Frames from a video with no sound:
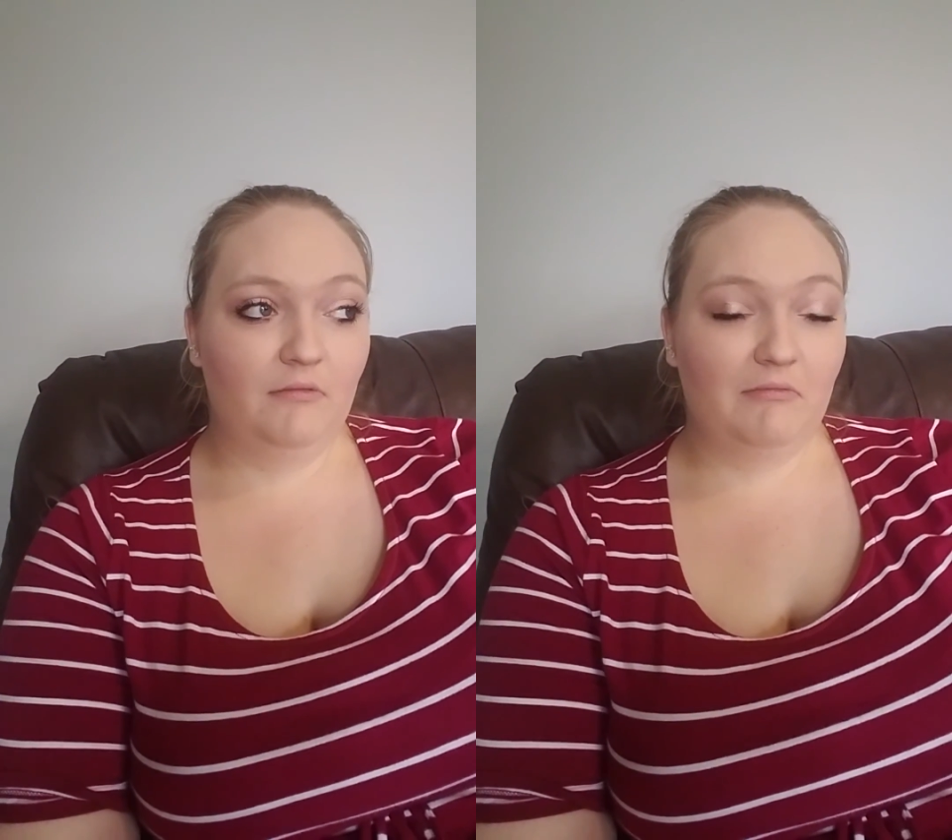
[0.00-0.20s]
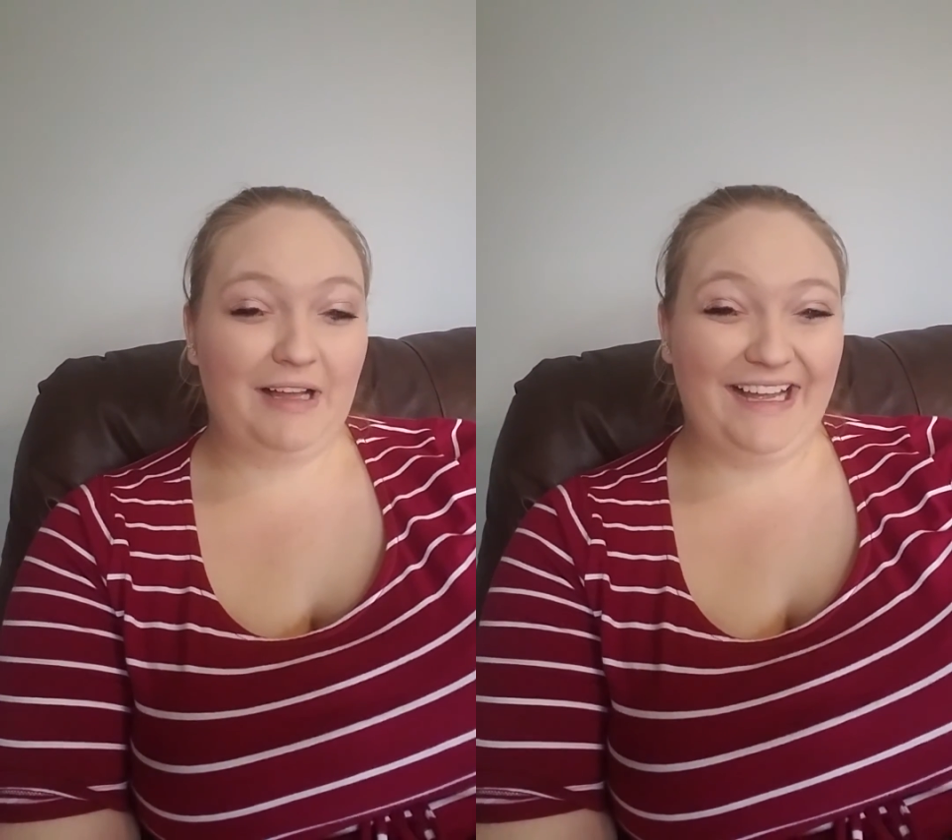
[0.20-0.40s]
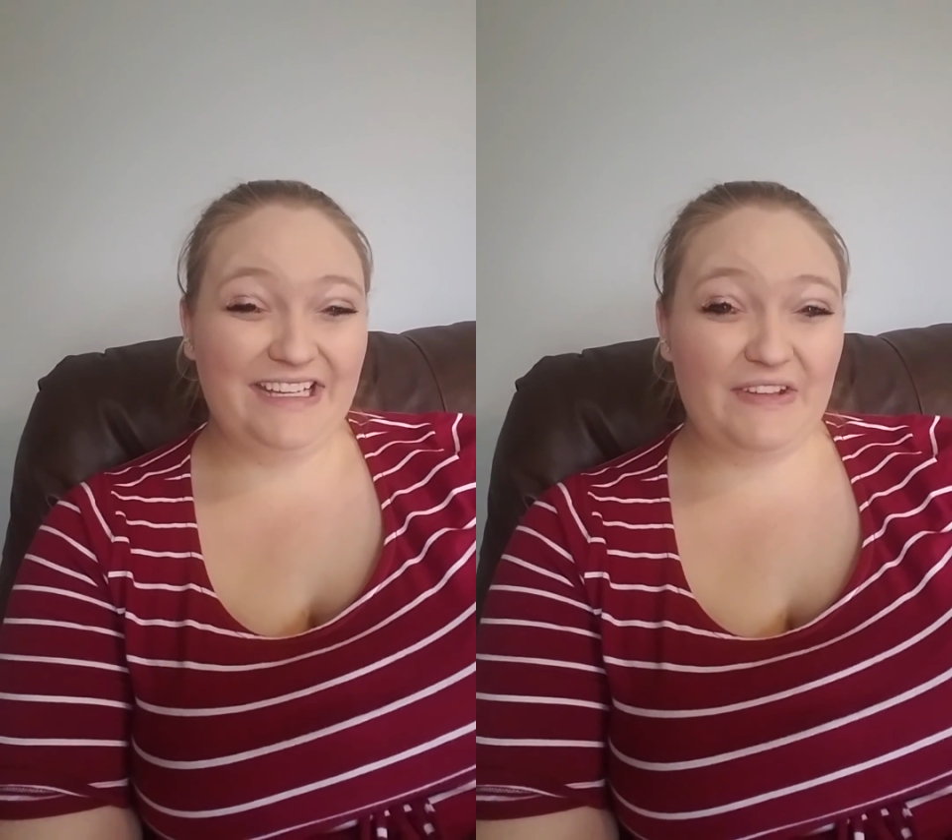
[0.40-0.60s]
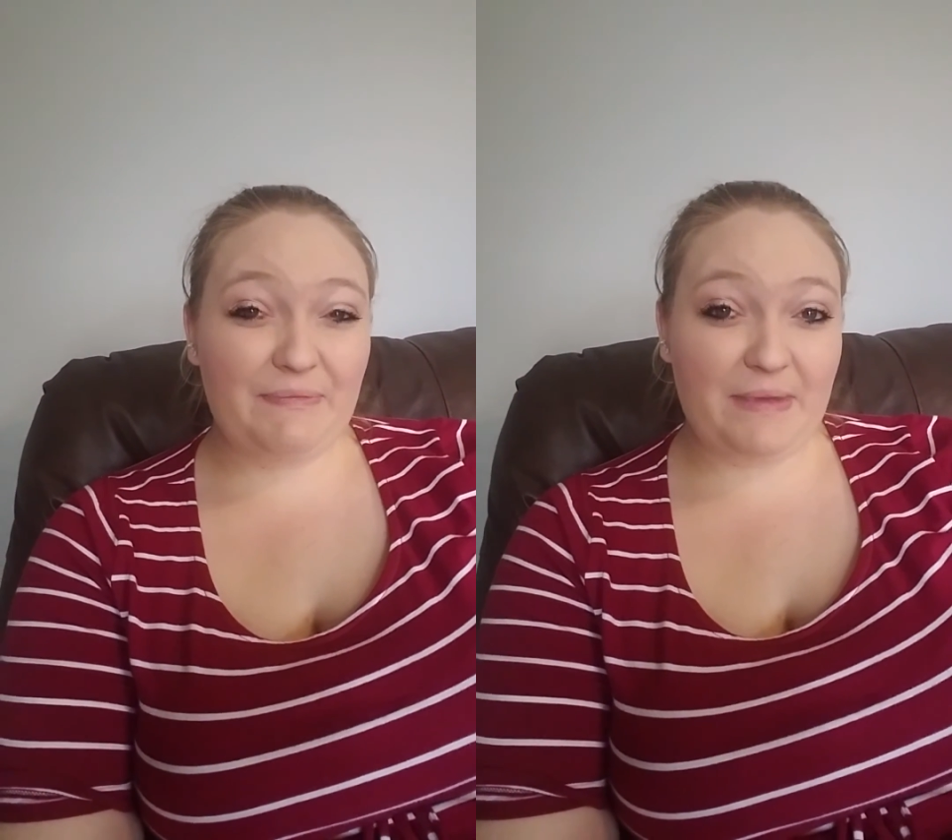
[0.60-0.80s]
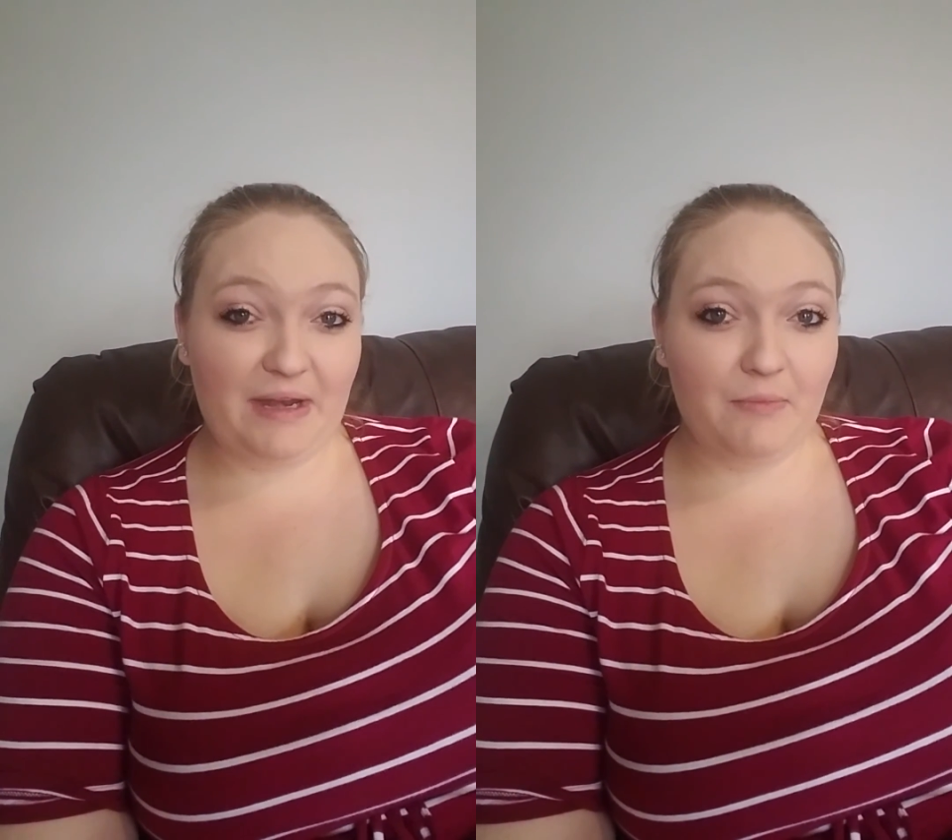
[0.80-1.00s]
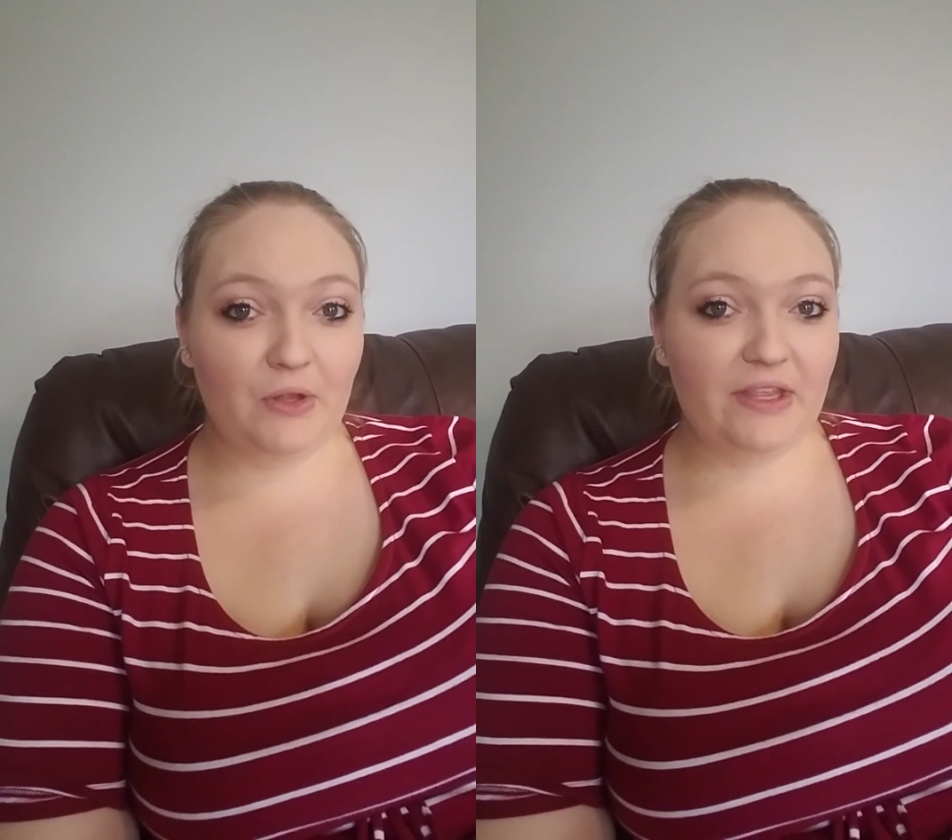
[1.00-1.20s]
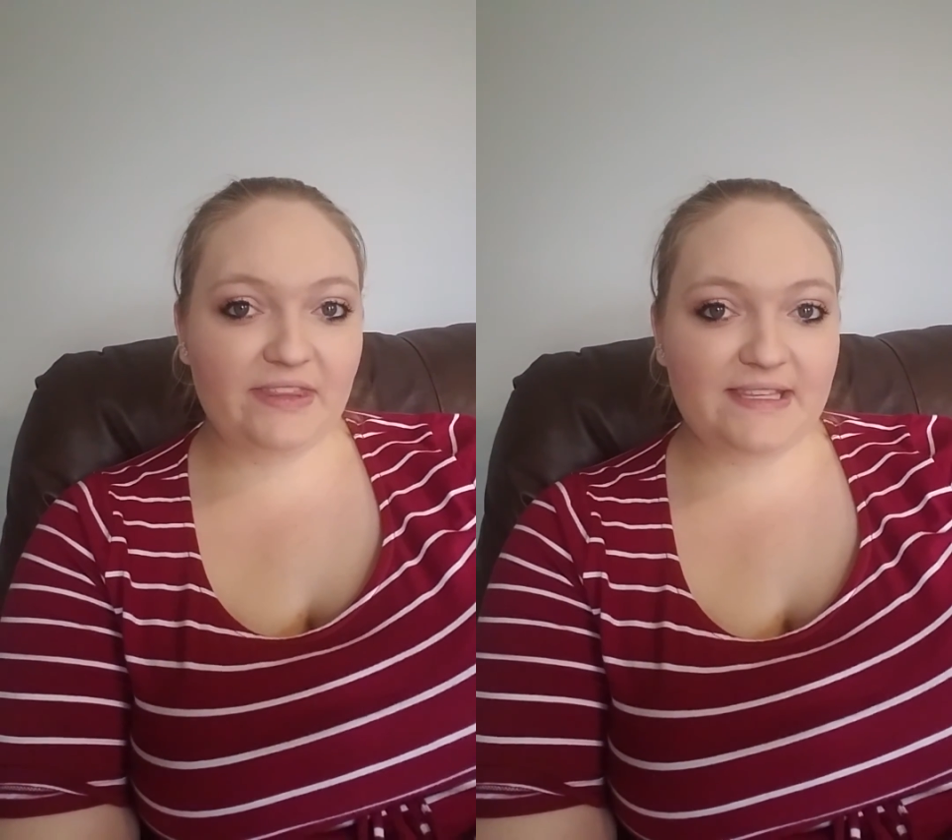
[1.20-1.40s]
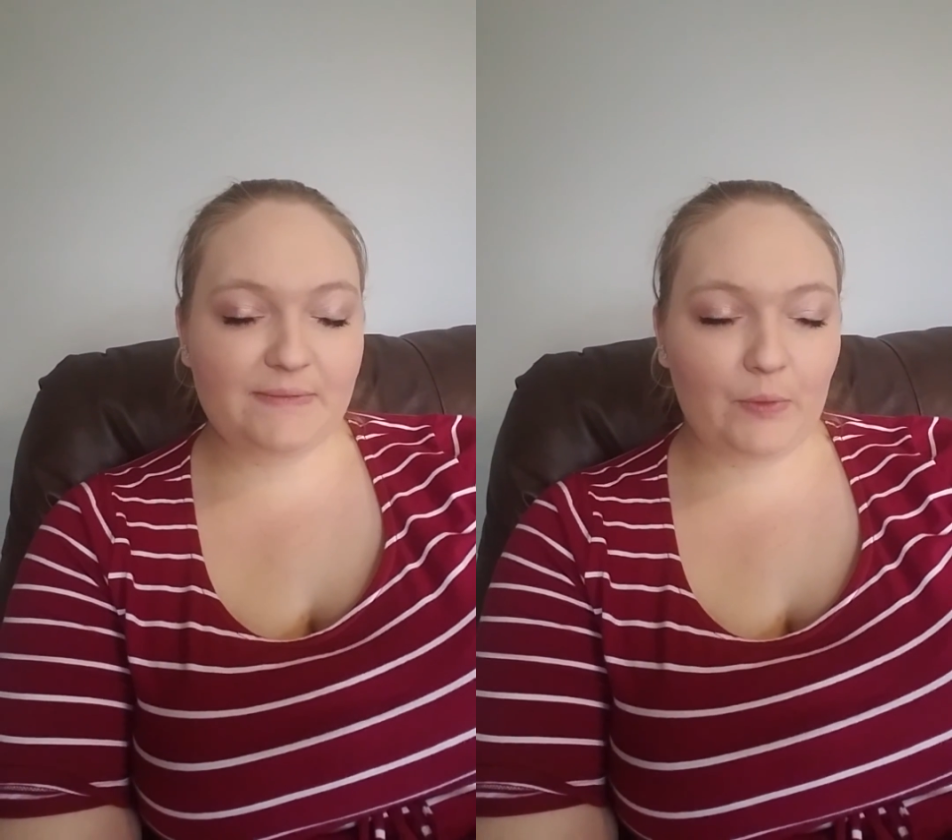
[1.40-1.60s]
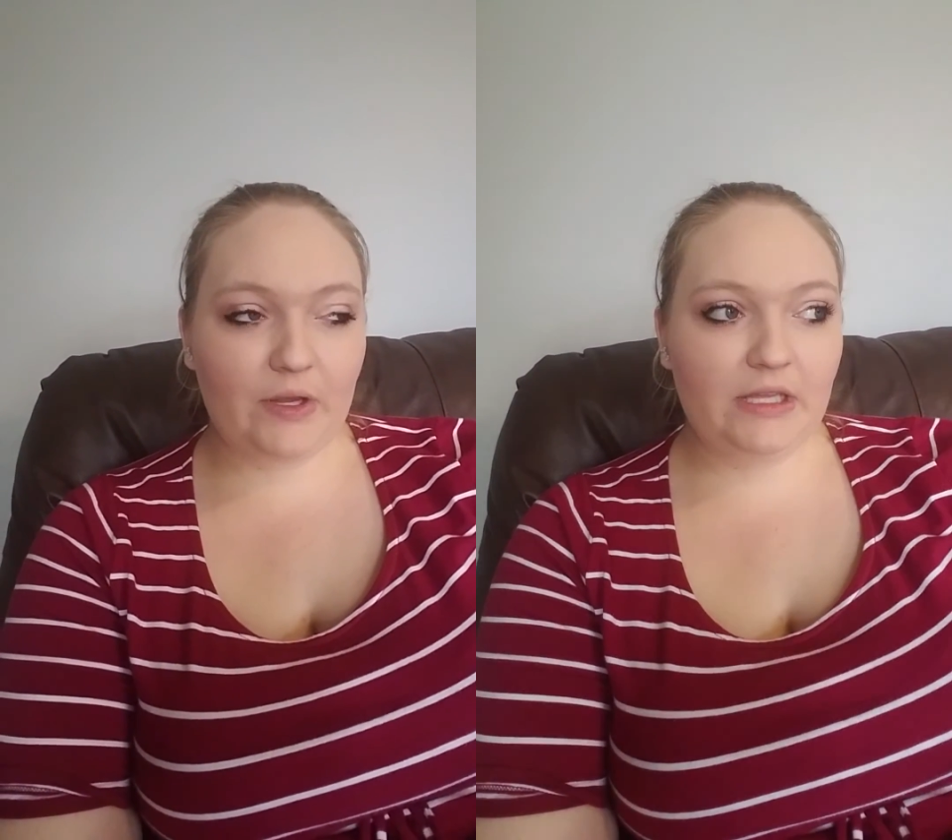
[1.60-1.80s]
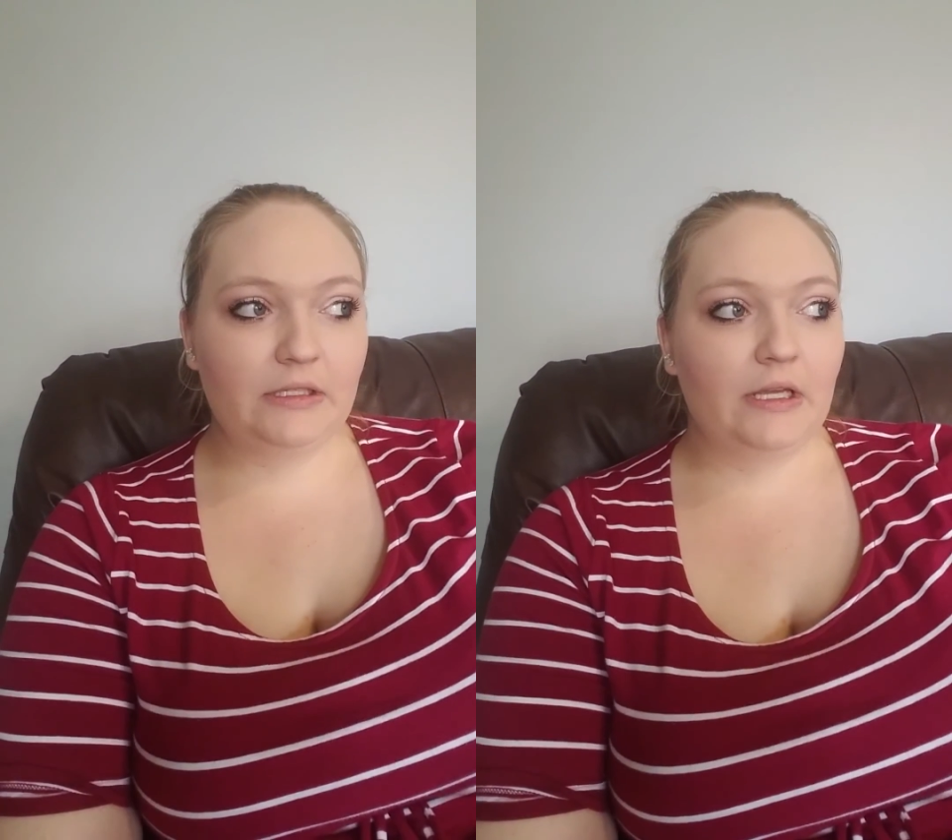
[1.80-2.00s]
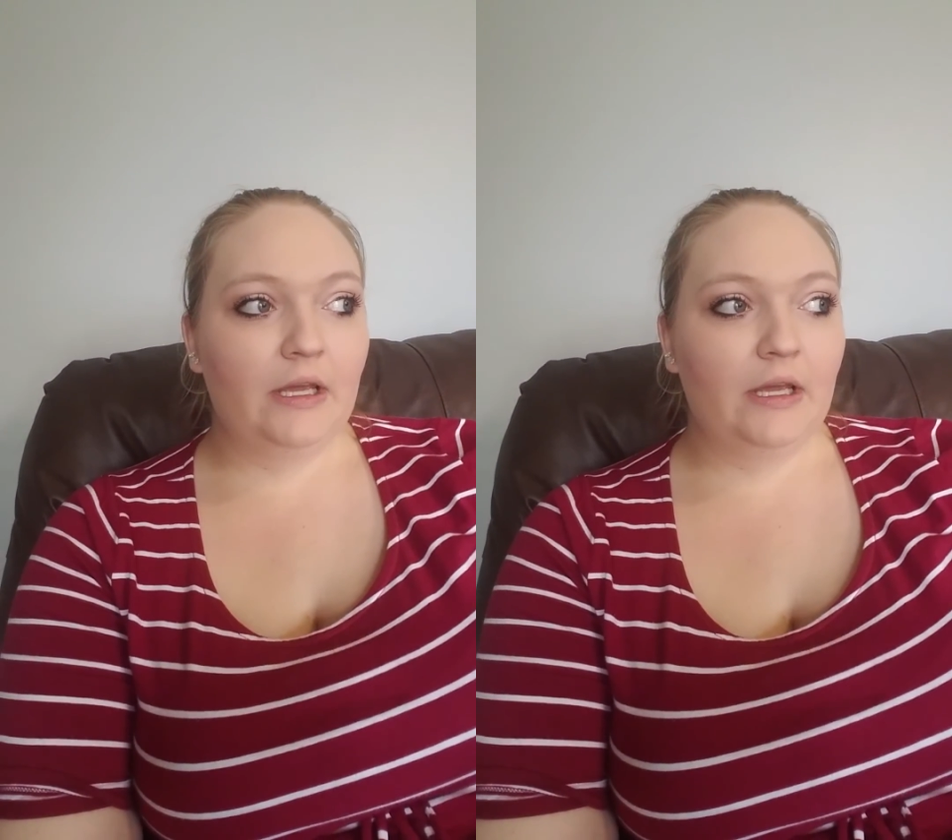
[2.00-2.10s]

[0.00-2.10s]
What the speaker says: kind of minimal at this point.